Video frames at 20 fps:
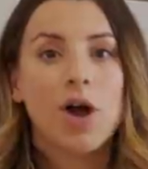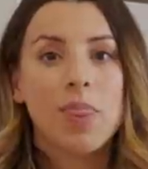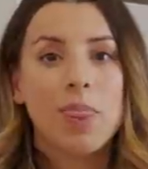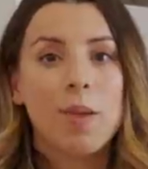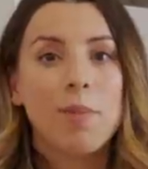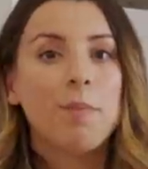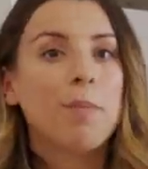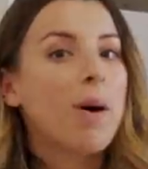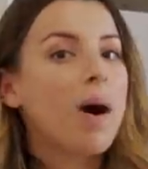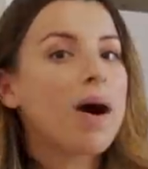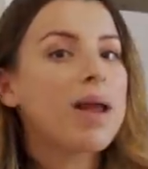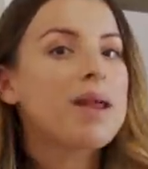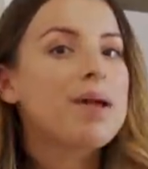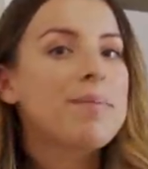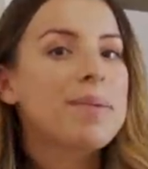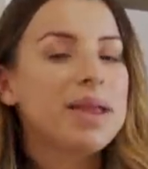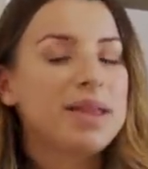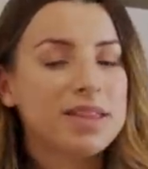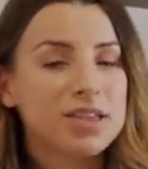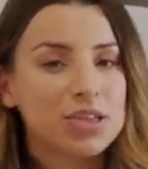on the
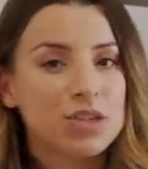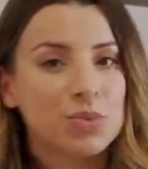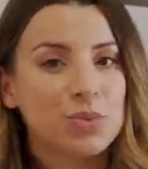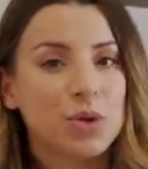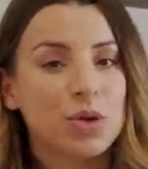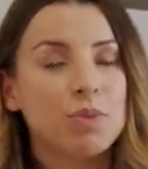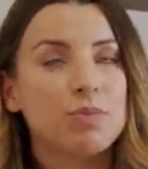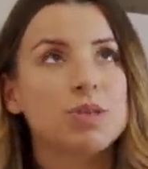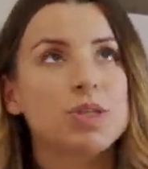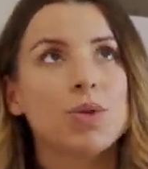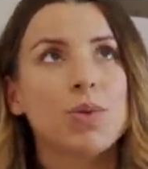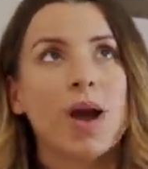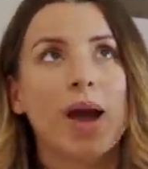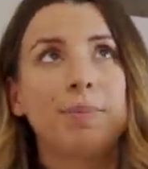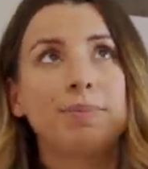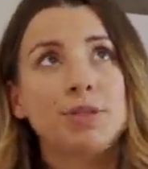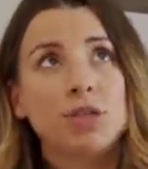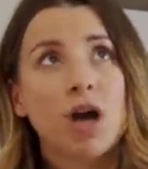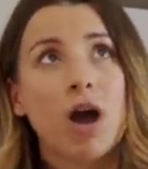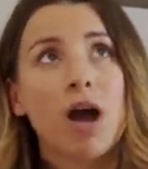bottom in this room. So
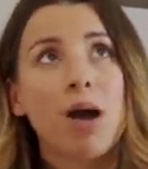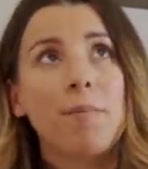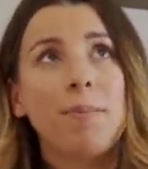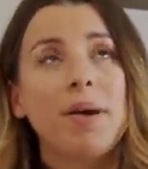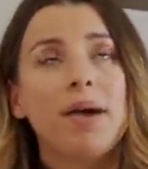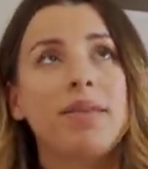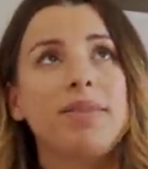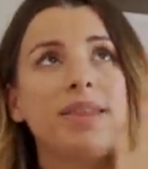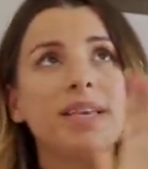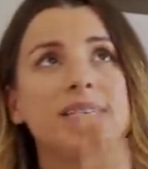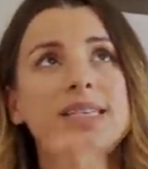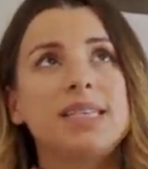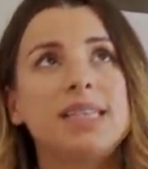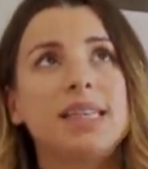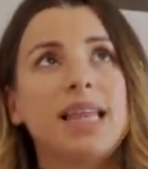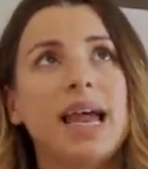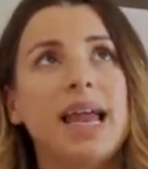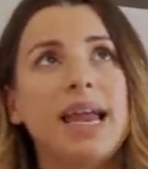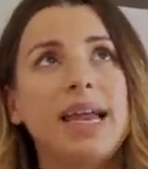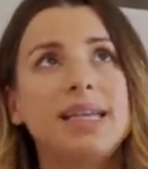up top, this
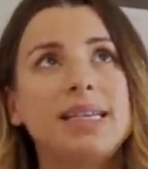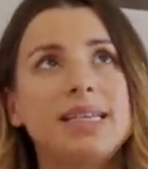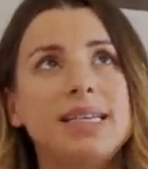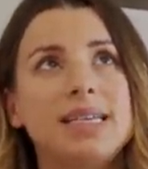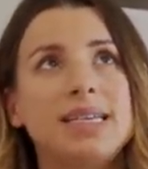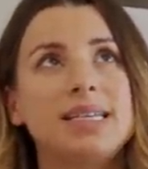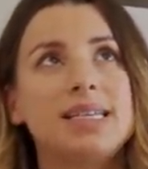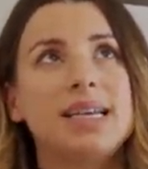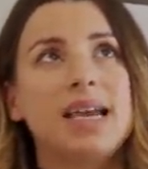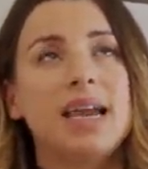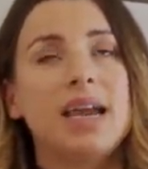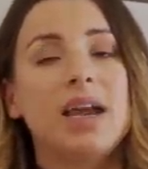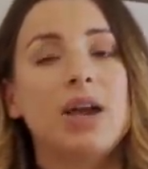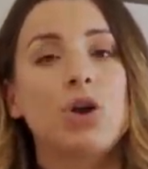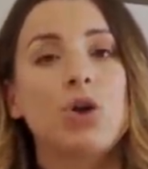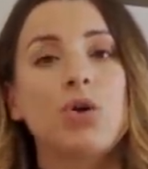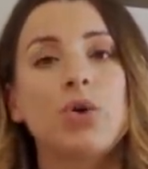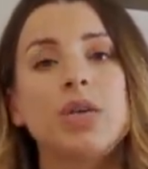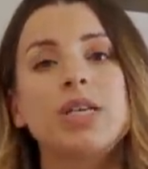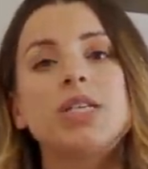light is
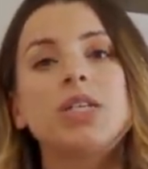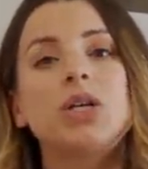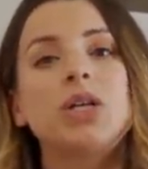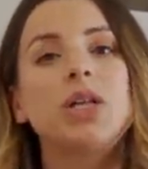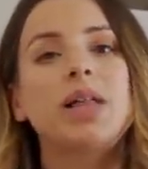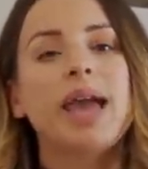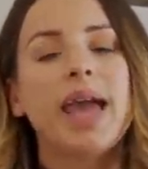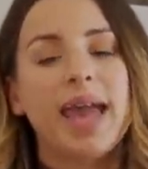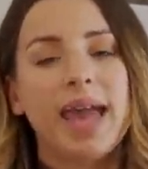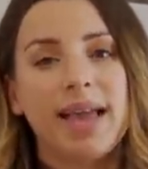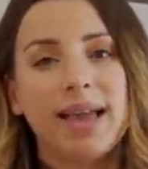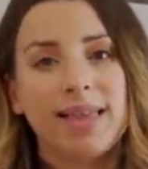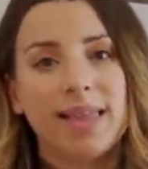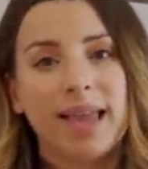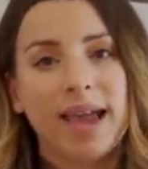a crystal egg